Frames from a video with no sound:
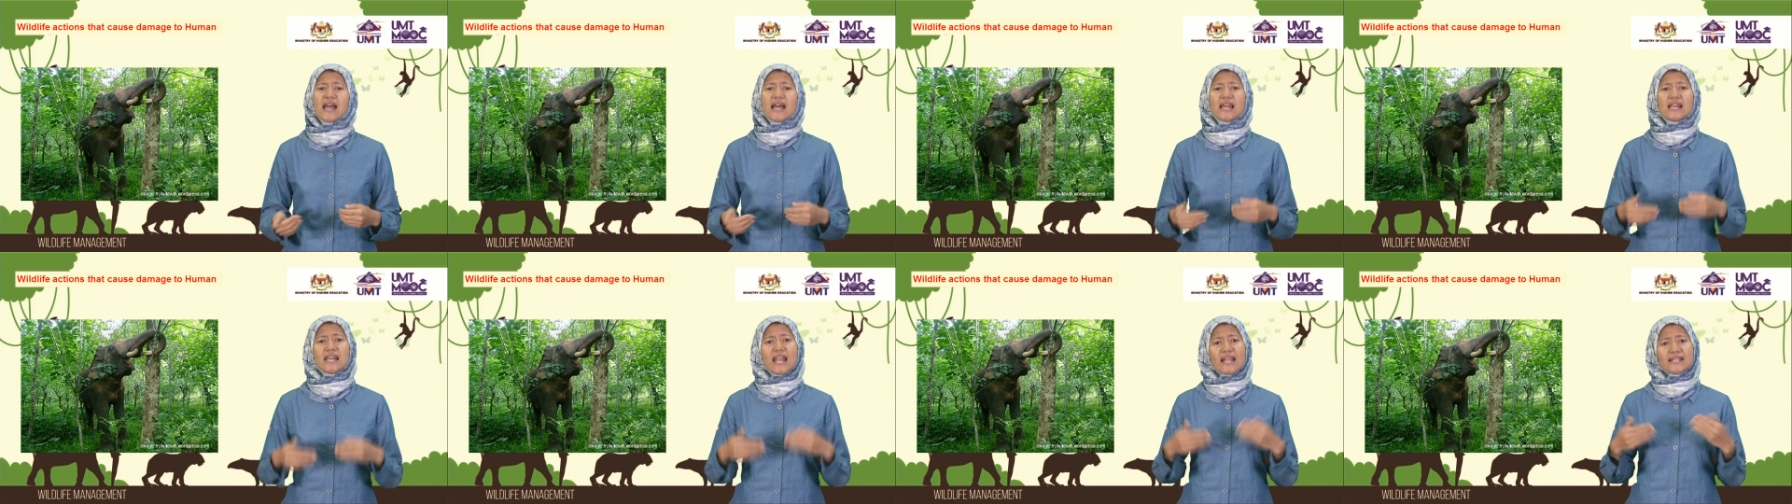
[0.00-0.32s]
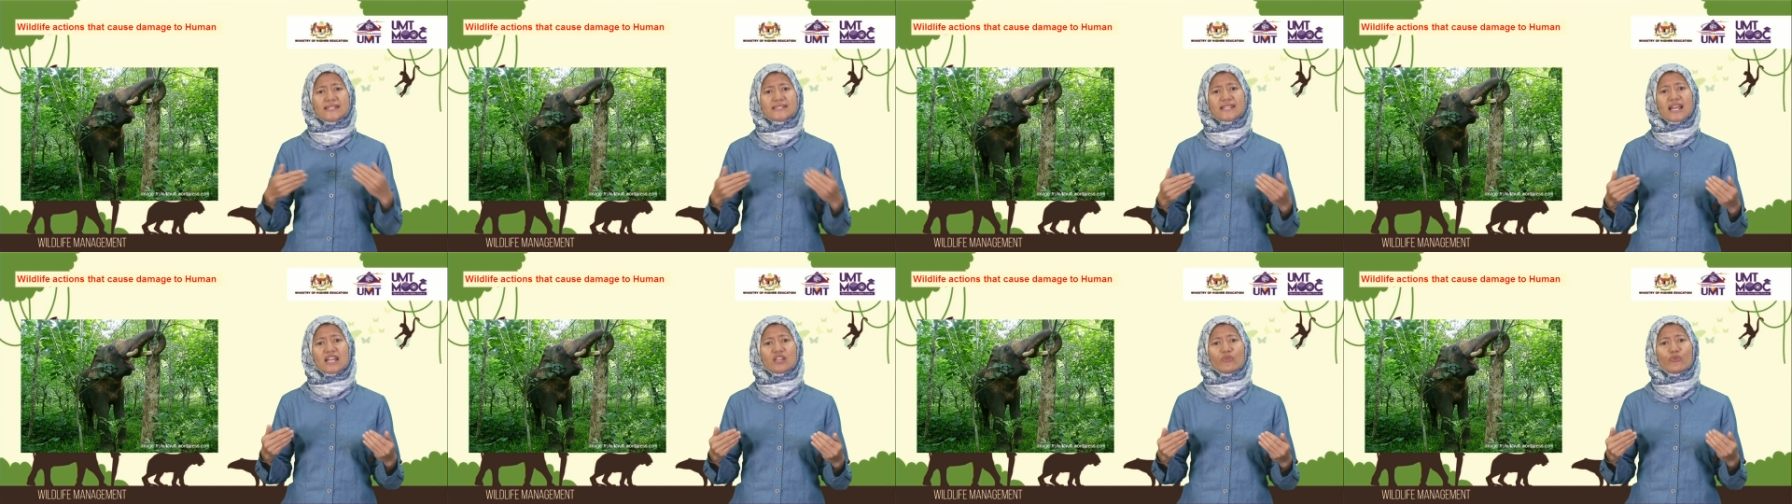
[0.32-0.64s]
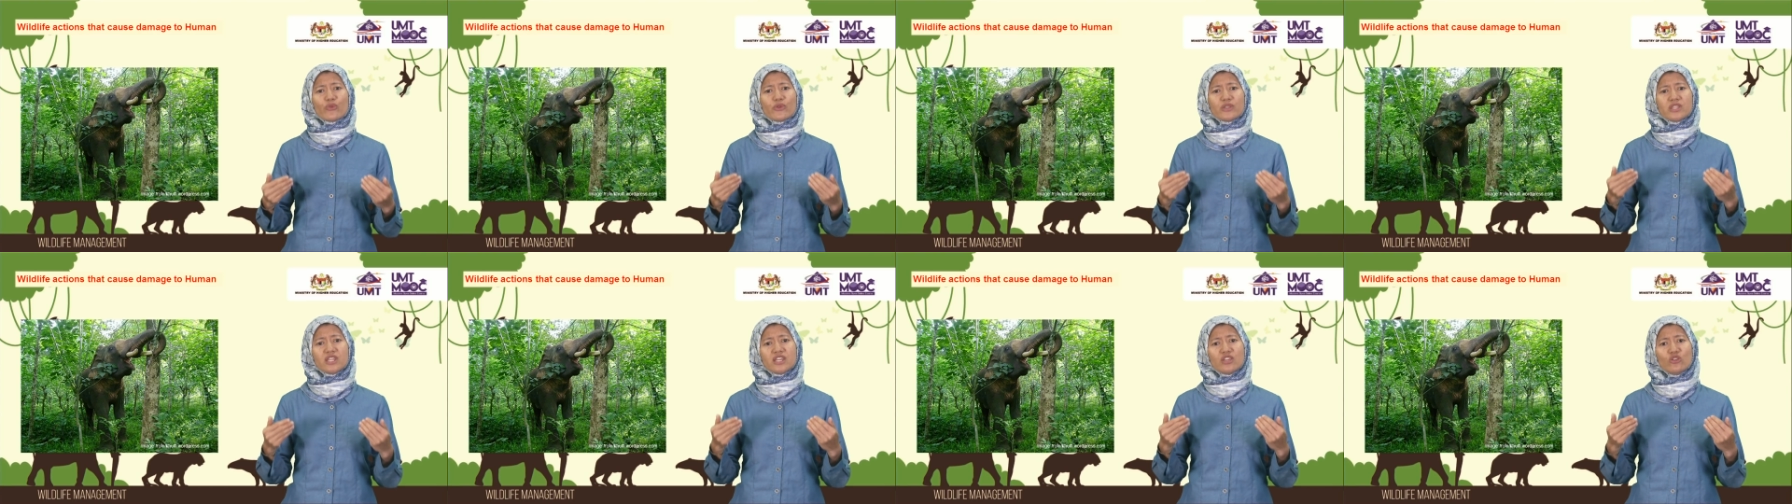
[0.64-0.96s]
Let's start
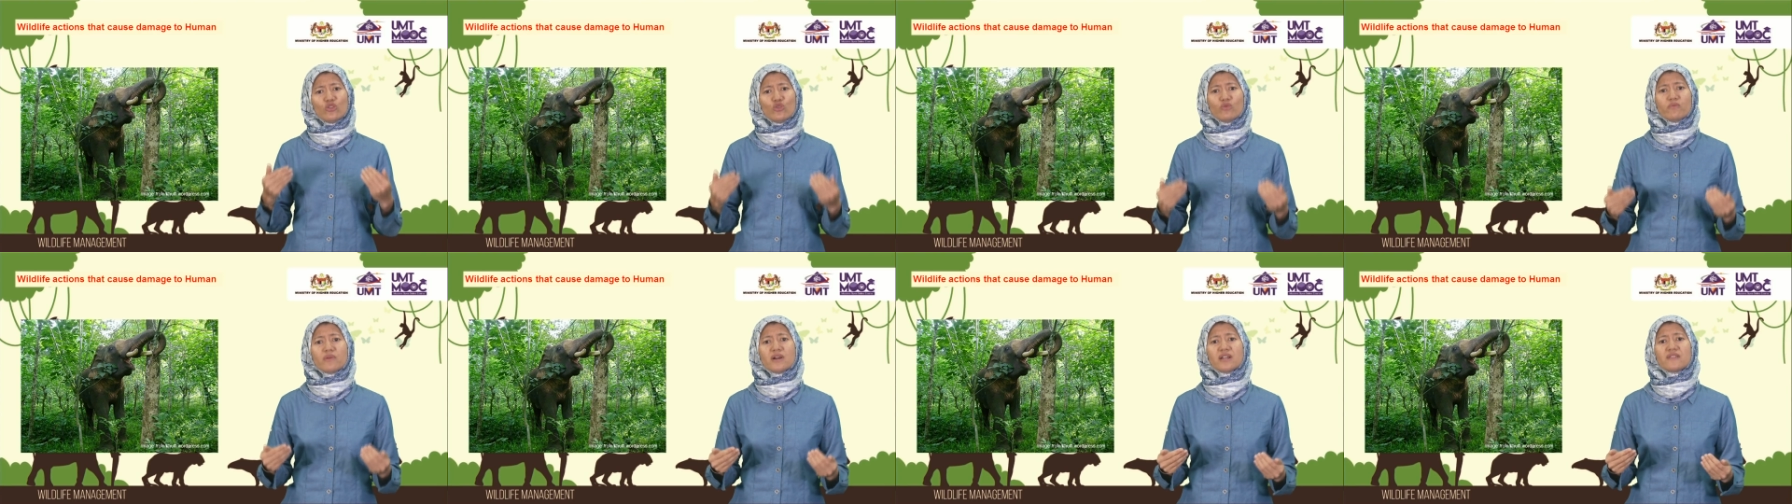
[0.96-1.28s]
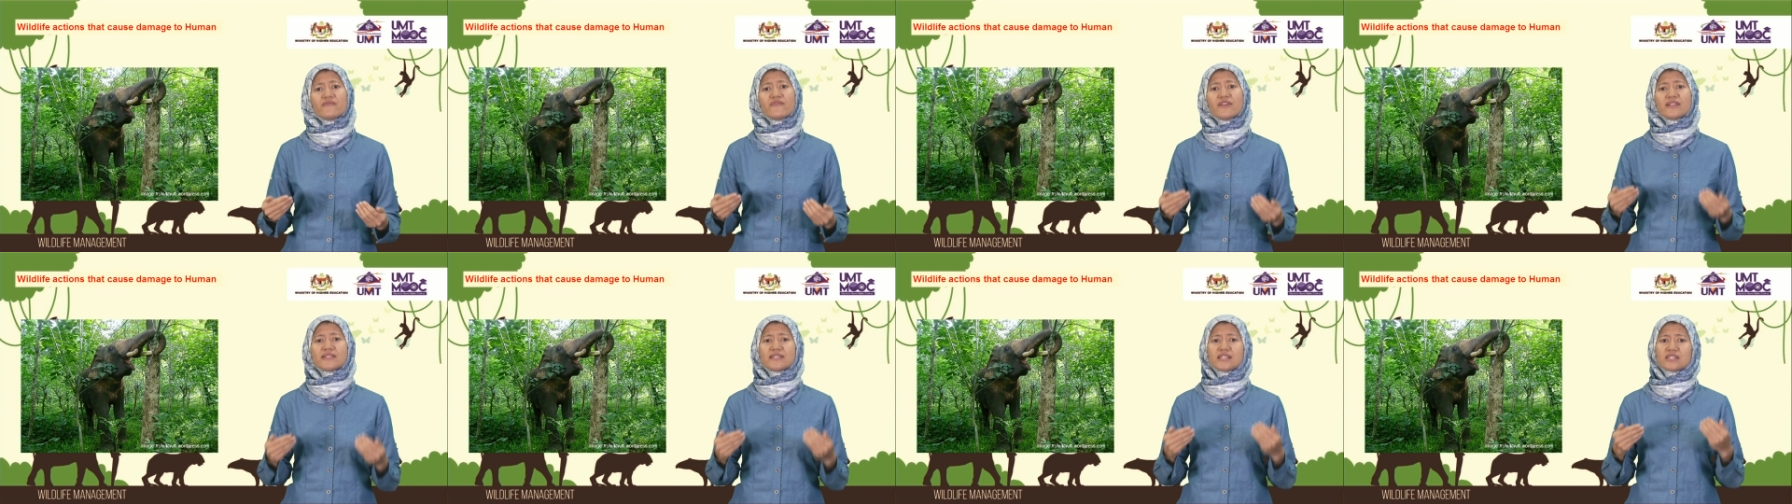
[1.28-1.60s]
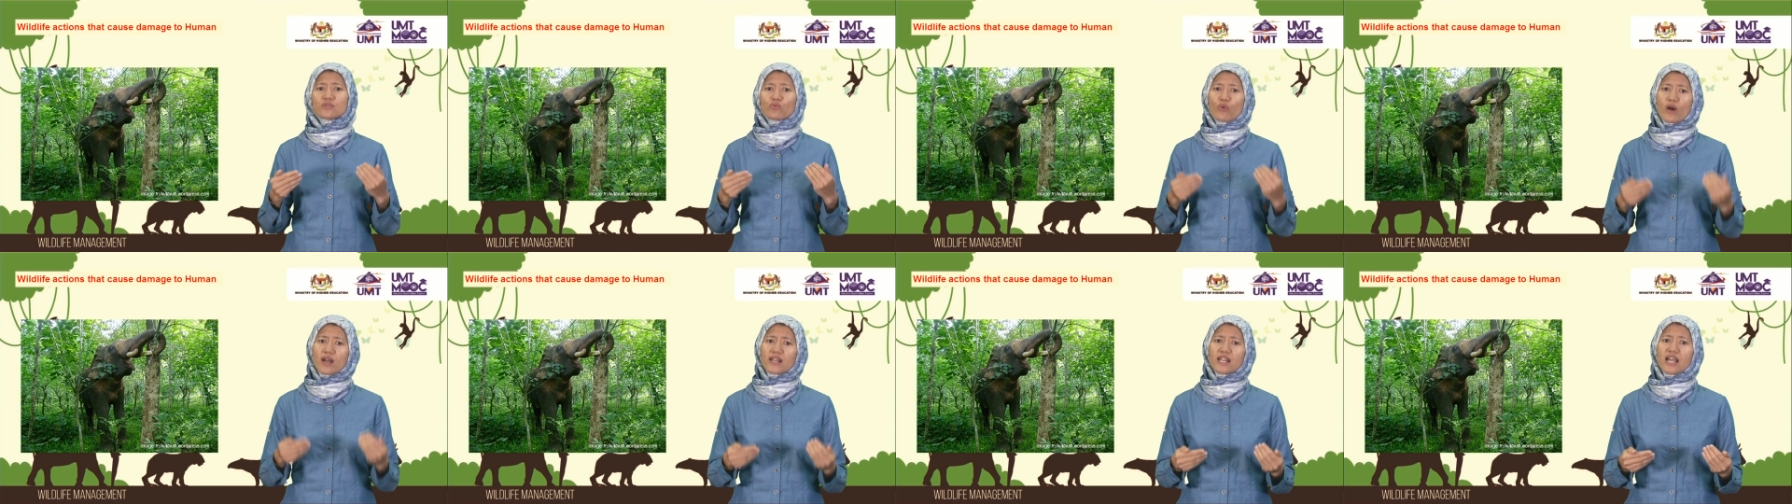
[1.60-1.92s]
with the human versus
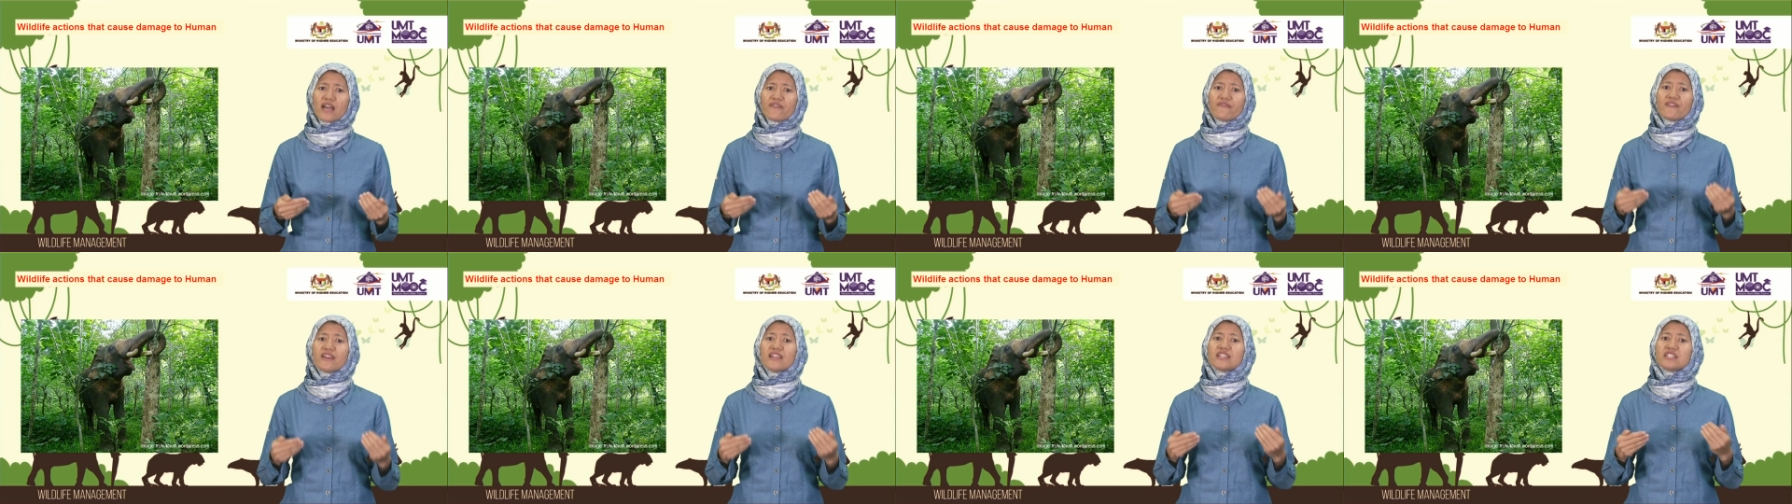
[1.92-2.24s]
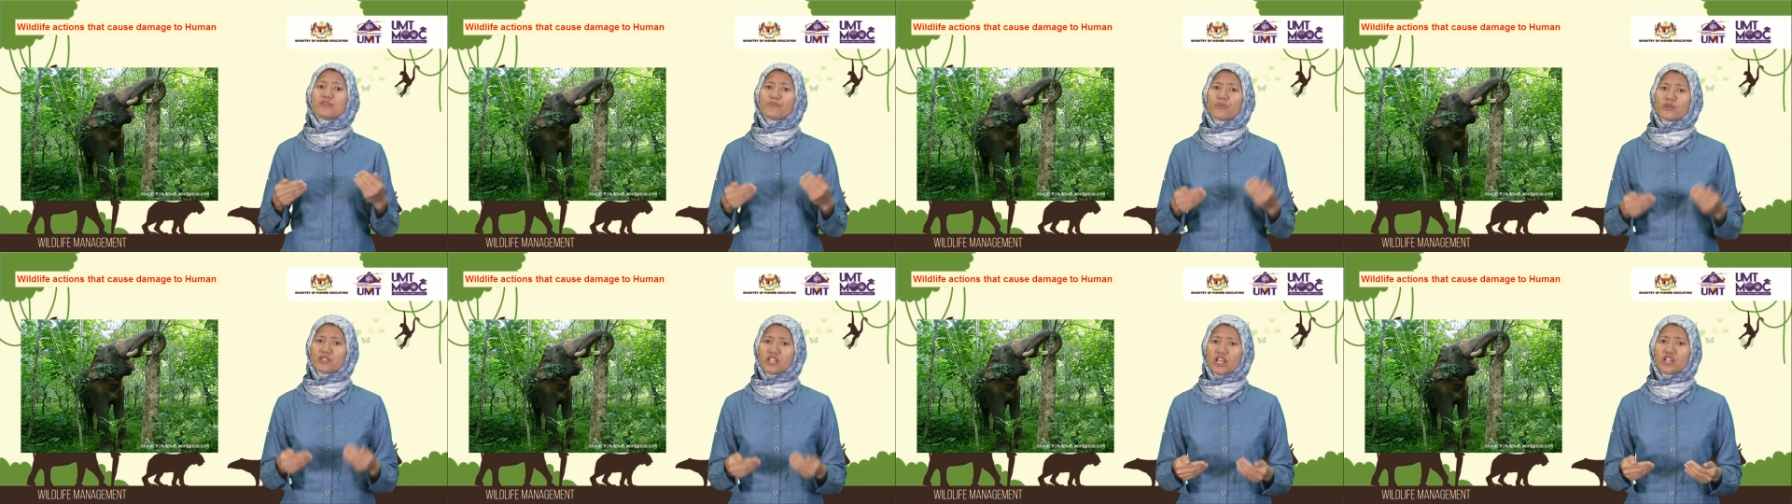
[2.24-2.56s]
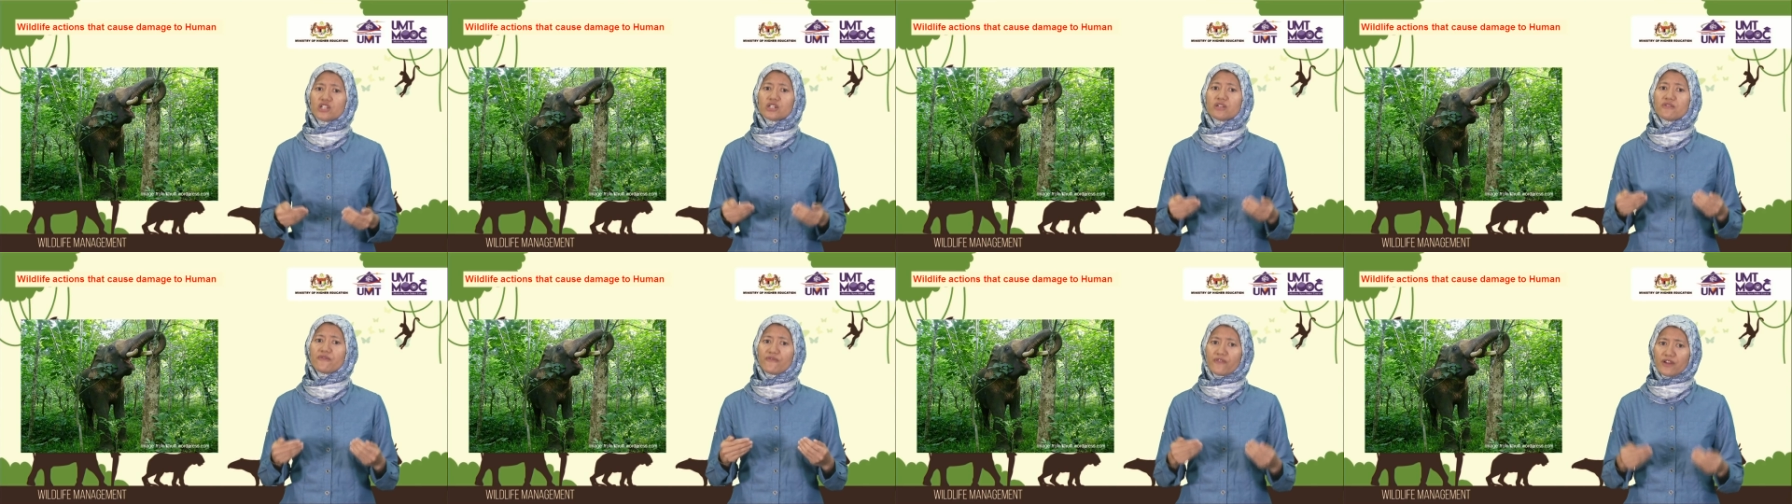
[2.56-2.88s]
wildlife
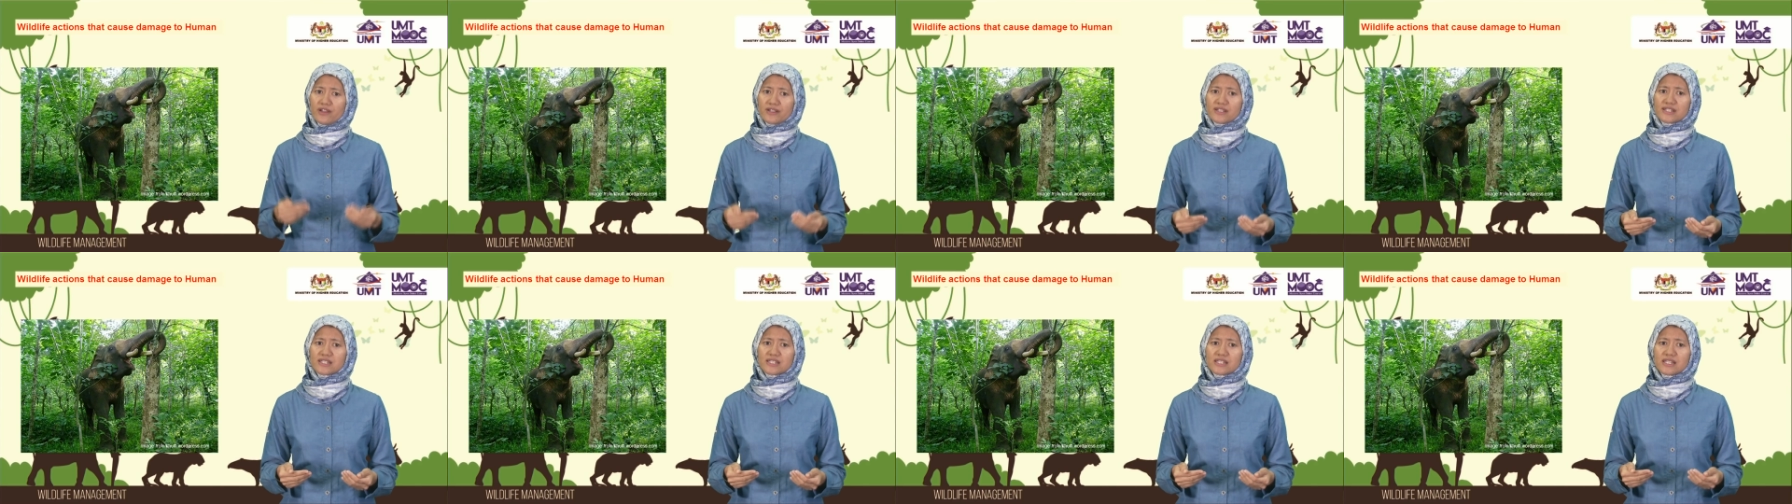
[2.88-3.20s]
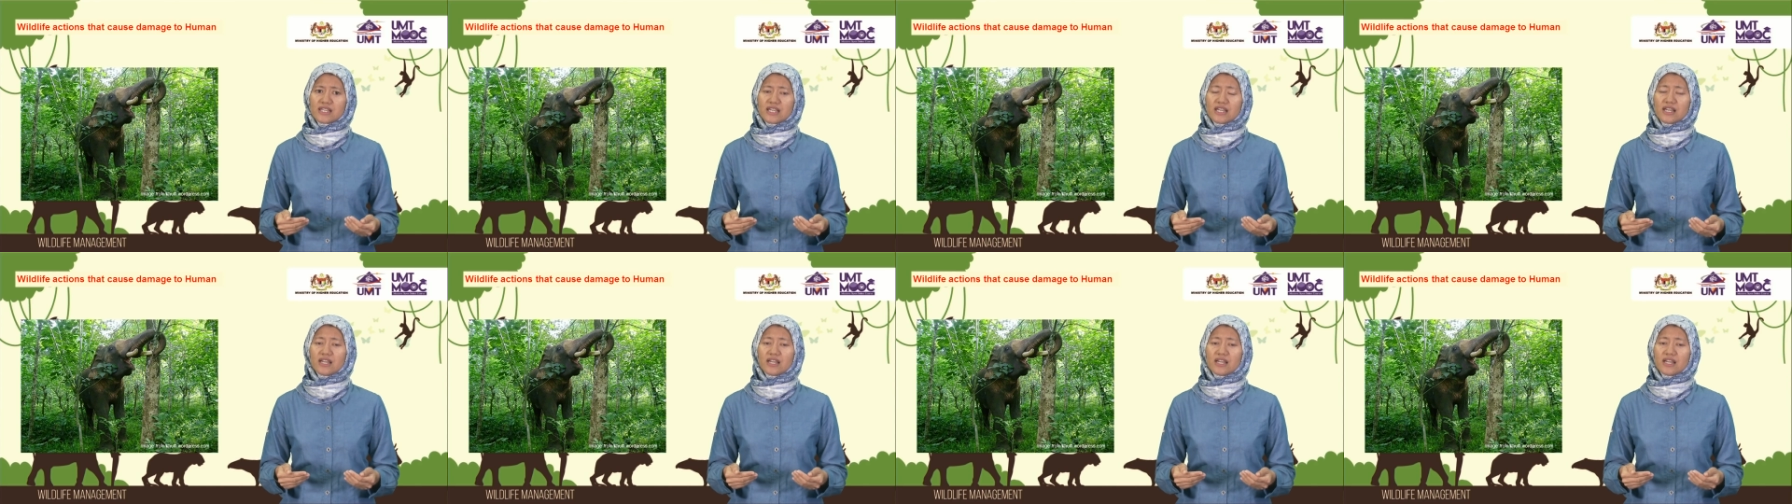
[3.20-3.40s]
interpretation first.